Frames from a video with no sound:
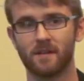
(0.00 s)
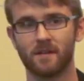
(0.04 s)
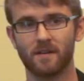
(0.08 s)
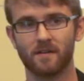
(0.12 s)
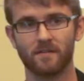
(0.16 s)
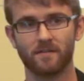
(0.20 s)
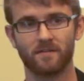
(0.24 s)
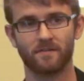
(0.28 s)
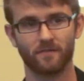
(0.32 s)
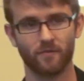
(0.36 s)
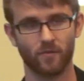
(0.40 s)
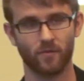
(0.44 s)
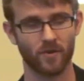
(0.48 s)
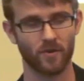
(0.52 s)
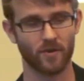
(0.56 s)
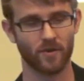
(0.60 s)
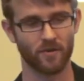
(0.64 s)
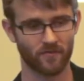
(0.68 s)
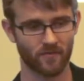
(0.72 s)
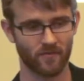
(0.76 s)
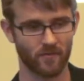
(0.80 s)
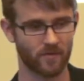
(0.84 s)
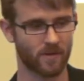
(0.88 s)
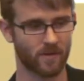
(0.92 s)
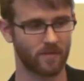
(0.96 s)
for your
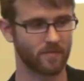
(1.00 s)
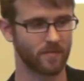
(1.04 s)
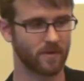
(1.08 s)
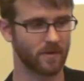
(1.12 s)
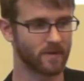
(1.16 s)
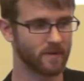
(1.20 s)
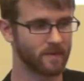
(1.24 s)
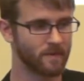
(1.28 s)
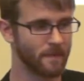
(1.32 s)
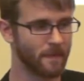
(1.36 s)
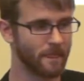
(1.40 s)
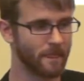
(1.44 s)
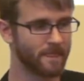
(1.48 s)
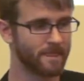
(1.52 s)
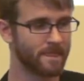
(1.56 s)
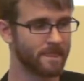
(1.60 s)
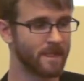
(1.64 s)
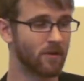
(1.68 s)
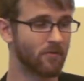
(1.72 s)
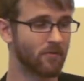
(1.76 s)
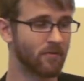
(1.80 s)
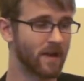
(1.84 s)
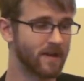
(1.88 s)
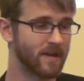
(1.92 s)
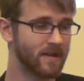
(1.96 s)
phone number.
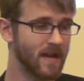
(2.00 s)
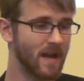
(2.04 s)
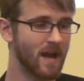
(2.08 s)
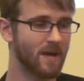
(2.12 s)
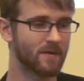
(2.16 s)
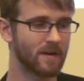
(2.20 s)
Now, right now,